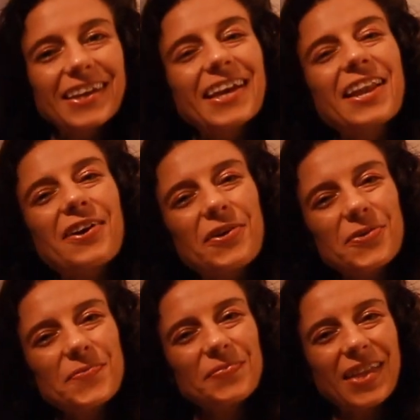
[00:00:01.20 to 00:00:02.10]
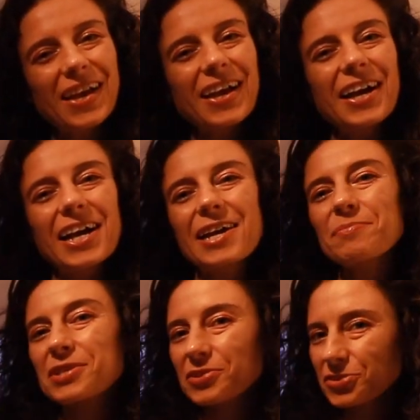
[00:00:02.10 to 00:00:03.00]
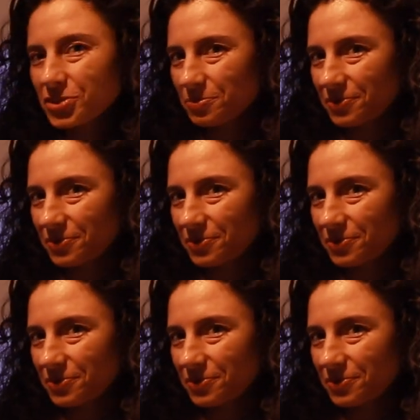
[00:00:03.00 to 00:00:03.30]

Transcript: Hello, I'm Associate